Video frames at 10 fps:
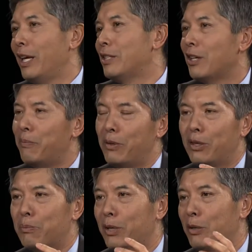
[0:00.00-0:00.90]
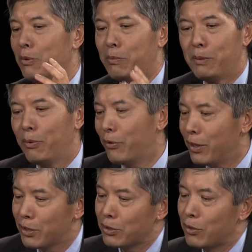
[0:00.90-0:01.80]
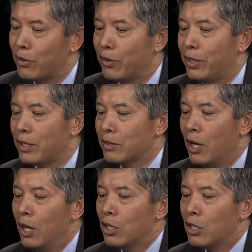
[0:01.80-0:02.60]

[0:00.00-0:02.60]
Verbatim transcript: lights up in the brain when people think certain things.